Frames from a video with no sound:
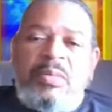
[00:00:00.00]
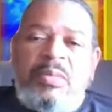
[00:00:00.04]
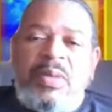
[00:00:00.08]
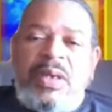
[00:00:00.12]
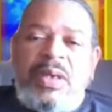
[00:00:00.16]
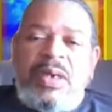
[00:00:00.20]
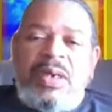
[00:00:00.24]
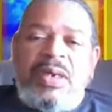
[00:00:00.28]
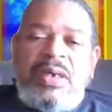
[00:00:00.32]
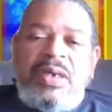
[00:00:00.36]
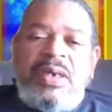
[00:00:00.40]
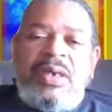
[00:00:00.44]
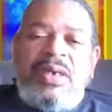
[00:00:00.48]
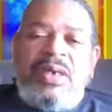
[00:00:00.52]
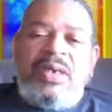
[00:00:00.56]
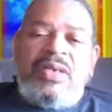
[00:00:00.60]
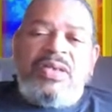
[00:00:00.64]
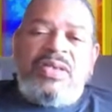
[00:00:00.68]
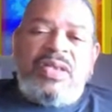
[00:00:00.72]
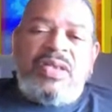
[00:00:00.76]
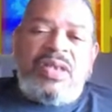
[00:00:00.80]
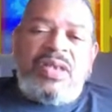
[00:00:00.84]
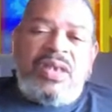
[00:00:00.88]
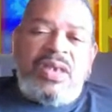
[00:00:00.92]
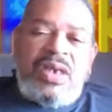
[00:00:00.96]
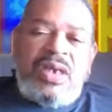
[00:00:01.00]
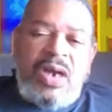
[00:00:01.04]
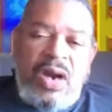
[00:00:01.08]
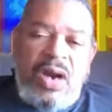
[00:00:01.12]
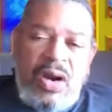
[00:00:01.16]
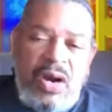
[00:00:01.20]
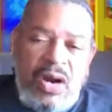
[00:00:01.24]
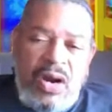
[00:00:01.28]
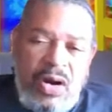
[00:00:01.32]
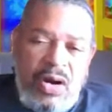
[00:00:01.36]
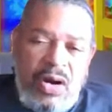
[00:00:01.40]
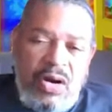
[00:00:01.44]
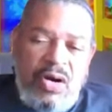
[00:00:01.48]
because he
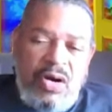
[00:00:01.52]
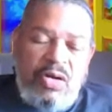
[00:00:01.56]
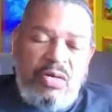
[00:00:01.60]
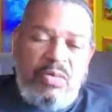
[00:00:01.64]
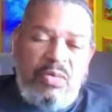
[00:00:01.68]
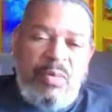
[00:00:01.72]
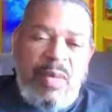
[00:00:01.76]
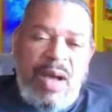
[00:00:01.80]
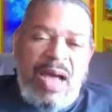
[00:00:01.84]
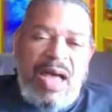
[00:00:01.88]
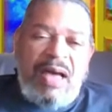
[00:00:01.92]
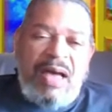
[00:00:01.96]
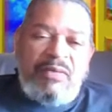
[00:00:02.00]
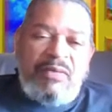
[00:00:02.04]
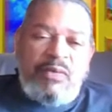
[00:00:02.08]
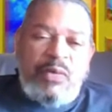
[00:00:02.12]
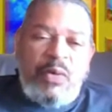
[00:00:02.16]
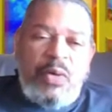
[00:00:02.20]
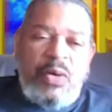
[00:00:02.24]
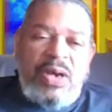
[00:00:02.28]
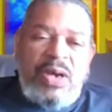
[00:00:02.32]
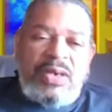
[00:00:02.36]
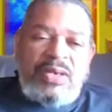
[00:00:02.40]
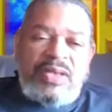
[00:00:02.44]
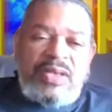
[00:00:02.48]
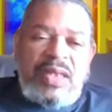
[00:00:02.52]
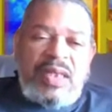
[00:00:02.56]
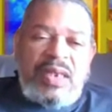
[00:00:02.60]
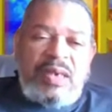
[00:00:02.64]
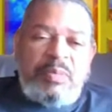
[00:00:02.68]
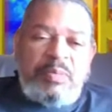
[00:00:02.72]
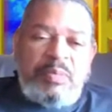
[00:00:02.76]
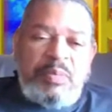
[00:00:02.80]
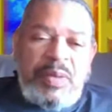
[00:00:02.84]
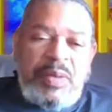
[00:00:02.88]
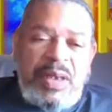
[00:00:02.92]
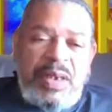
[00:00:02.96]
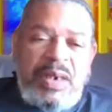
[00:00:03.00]
heard my voice
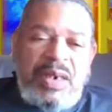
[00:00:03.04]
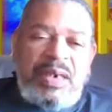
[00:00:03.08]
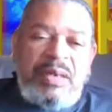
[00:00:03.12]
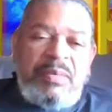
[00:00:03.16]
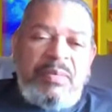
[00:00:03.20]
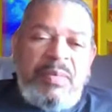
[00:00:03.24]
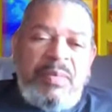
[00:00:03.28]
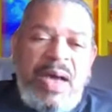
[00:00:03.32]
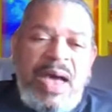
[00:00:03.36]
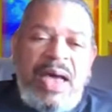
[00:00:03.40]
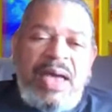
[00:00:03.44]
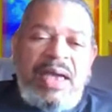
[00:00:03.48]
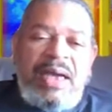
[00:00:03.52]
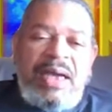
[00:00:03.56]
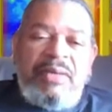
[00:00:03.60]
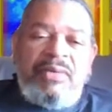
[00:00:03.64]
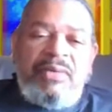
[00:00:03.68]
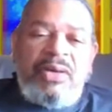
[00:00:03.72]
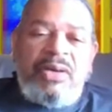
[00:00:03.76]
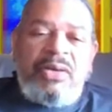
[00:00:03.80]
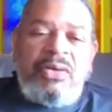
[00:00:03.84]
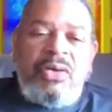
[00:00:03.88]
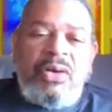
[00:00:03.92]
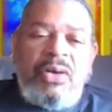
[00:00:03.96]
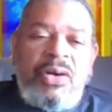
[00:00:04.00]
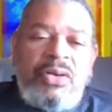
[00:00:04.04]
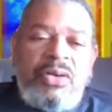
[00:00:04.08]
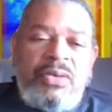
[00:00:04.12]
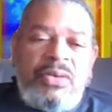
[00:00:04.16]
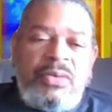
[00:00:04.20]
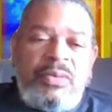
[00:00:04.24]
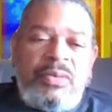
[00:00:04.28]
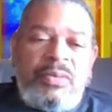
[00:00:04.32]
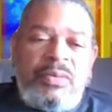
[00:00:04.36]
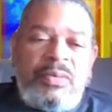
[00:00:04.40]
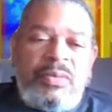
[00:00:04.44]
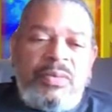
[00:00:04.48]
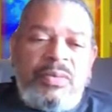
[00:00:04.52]
and pitied my every
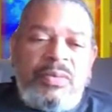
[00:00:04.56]
groan.